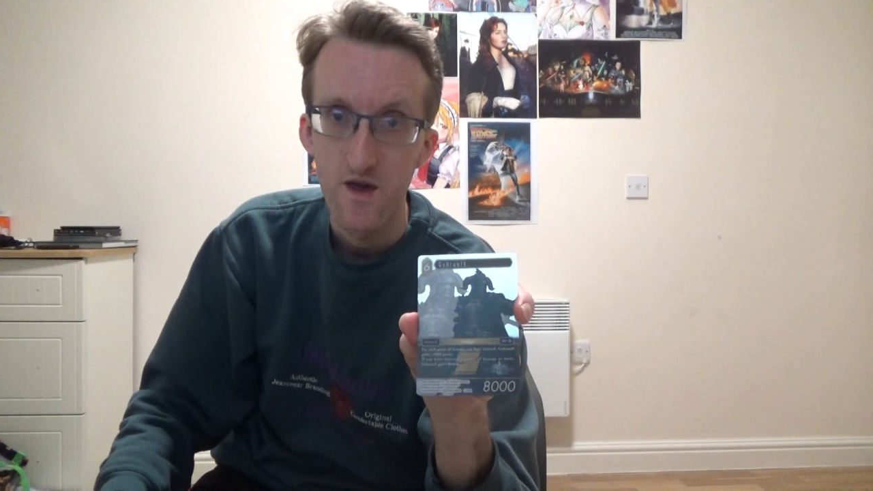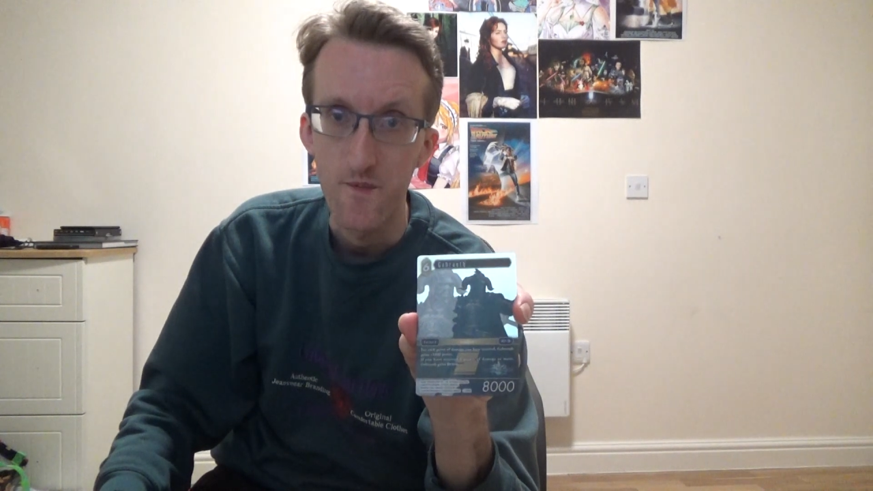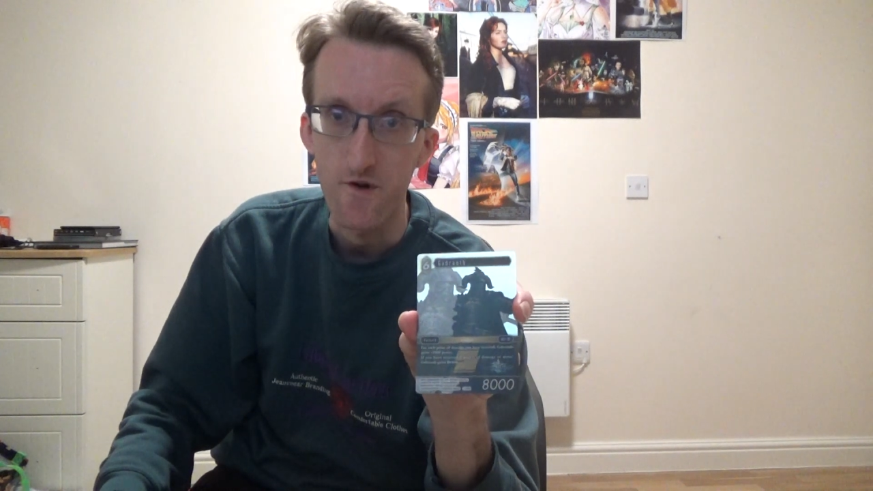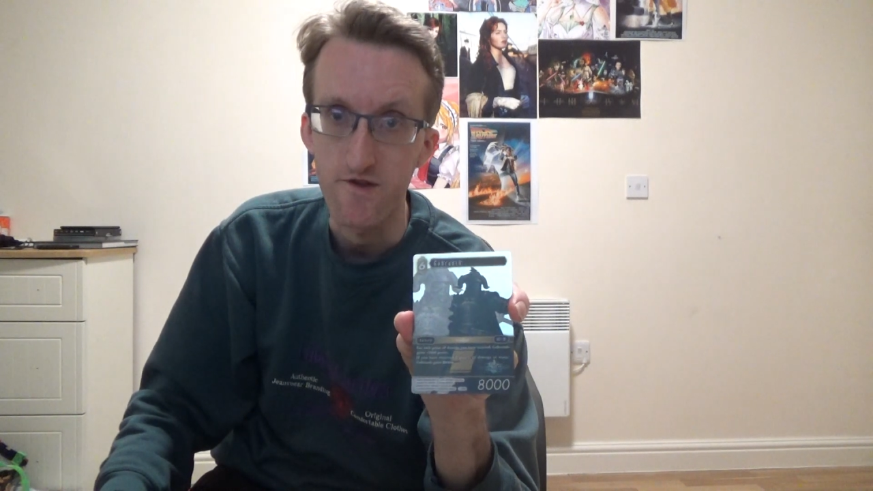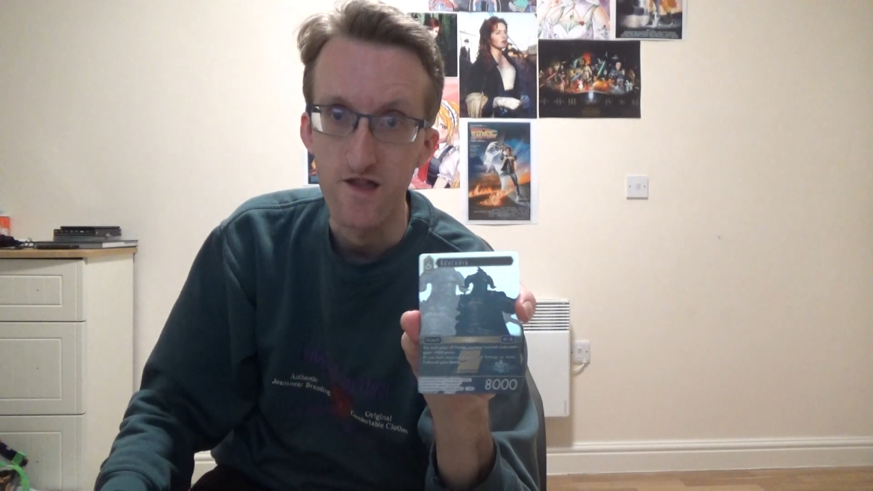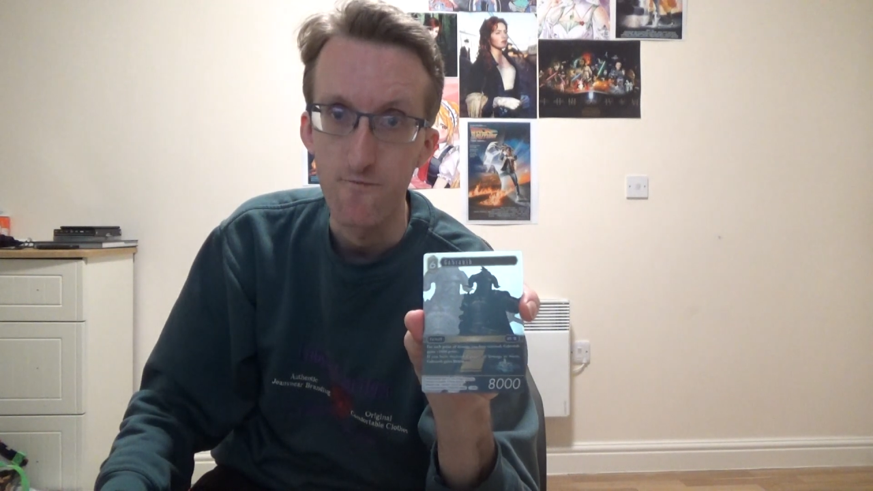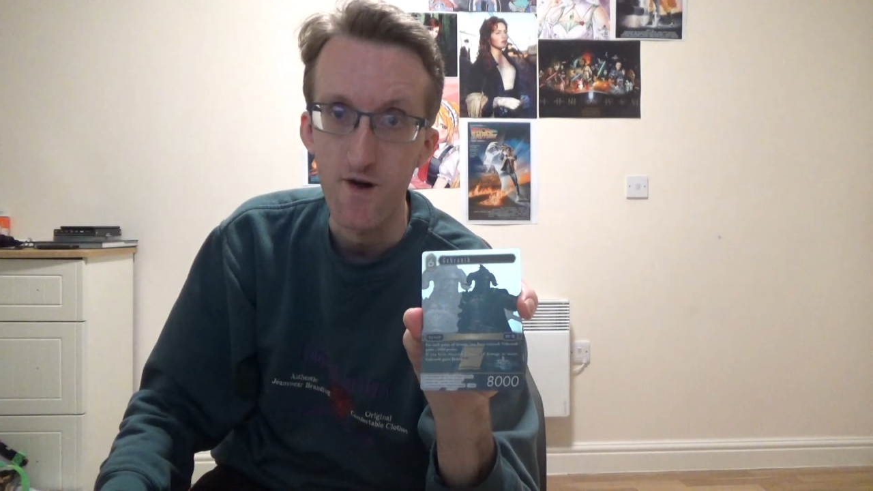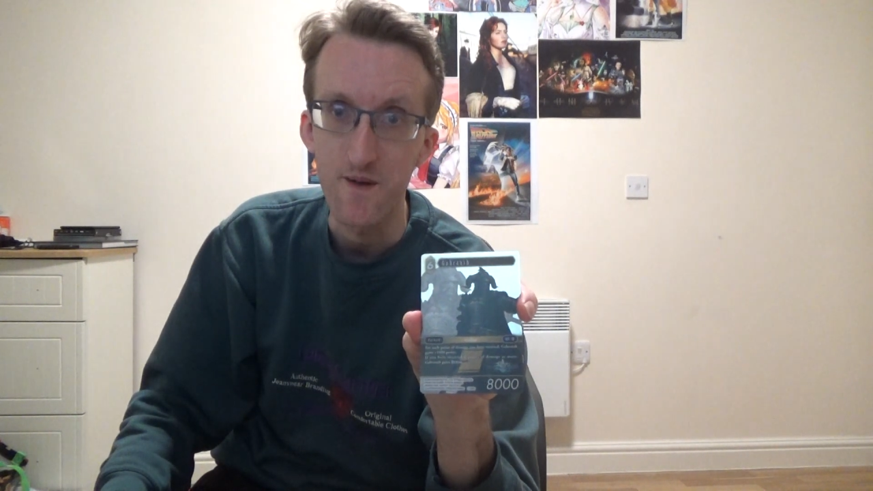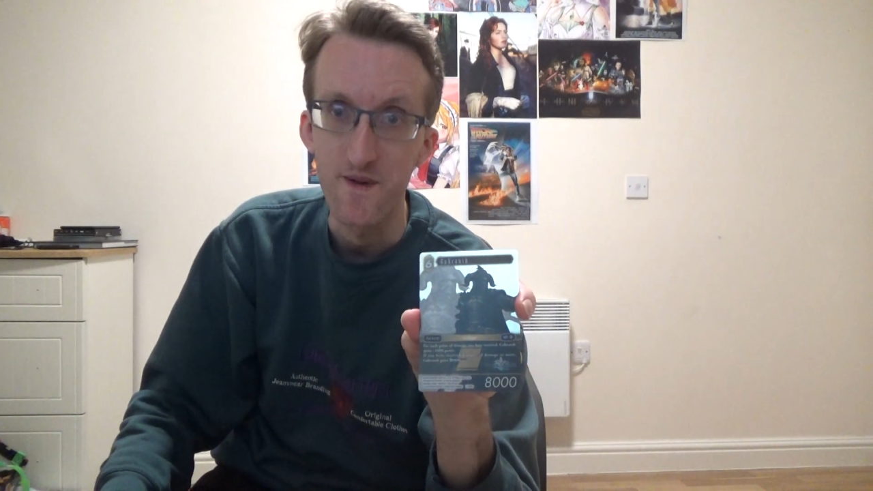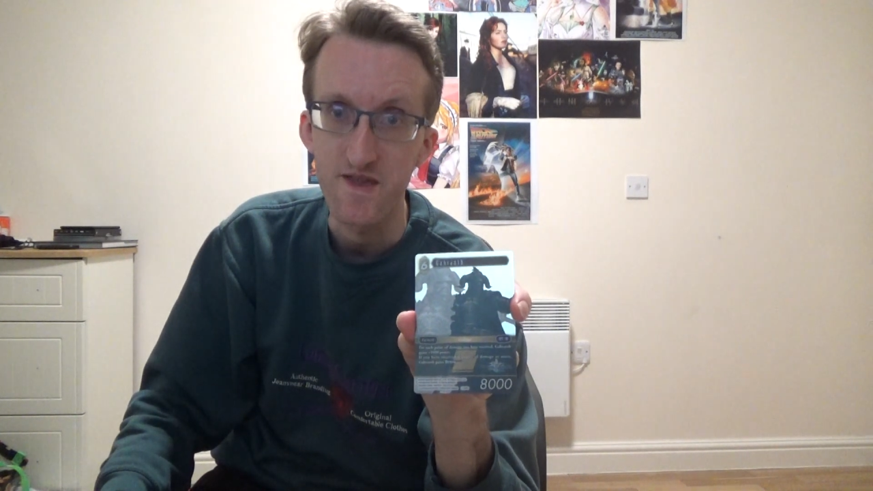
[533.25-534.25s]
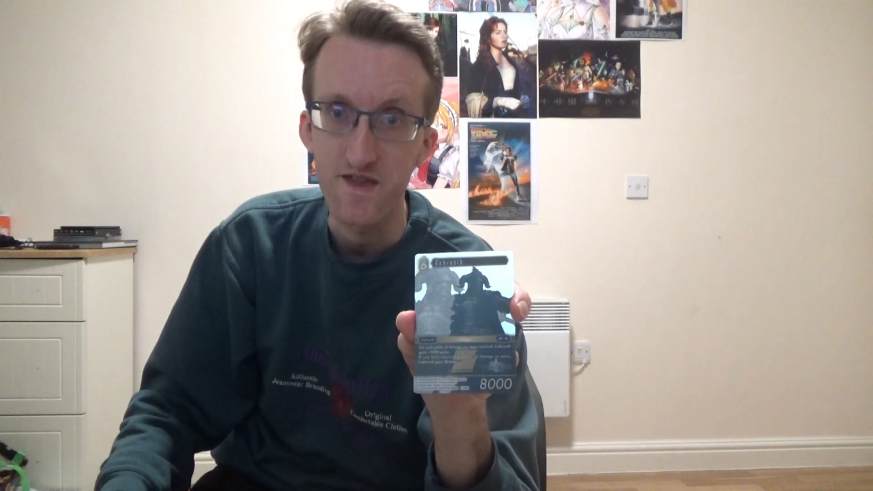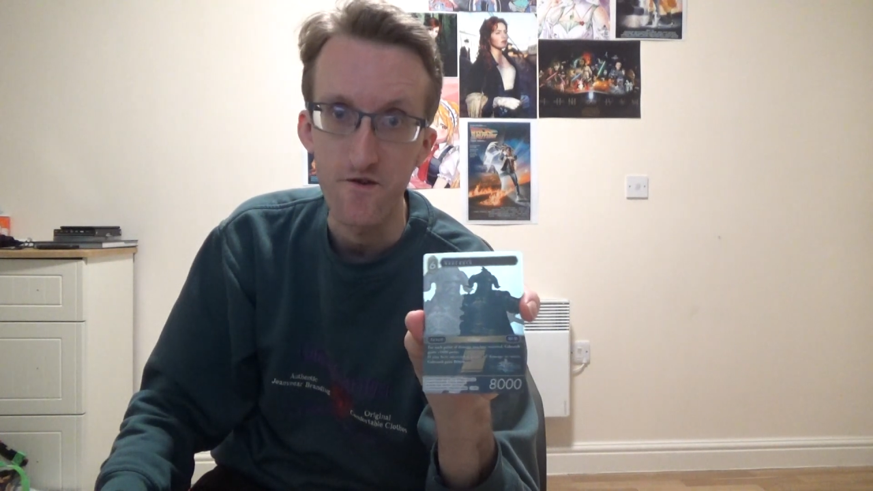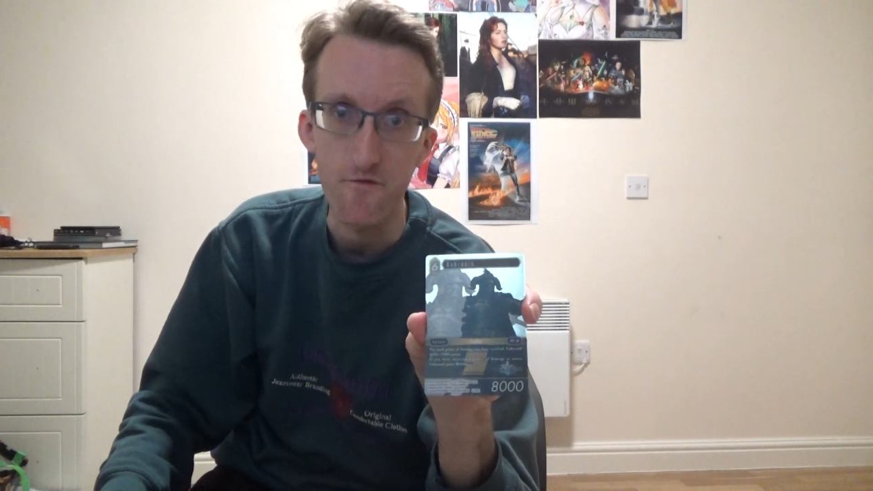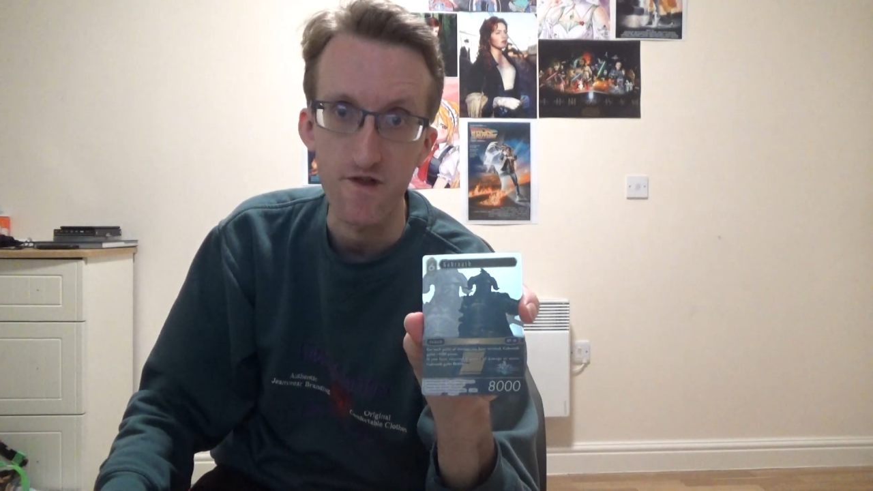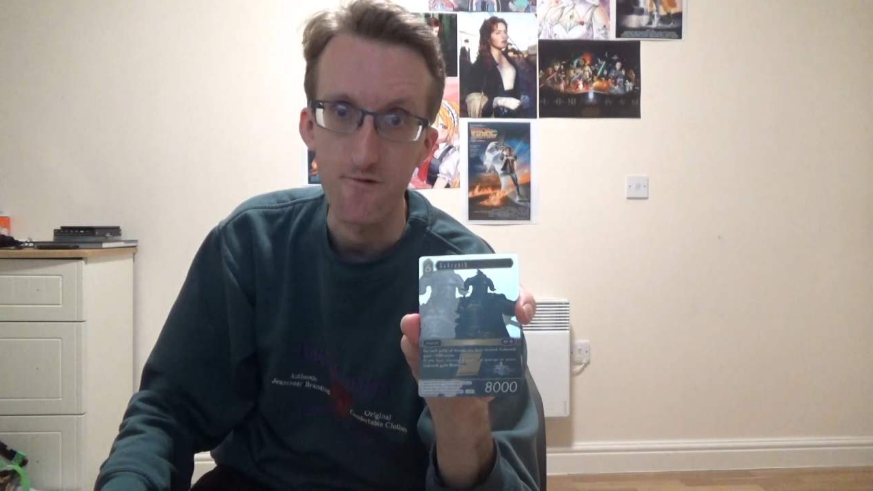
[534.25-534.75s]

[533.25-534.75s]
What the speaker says: because you recommended not to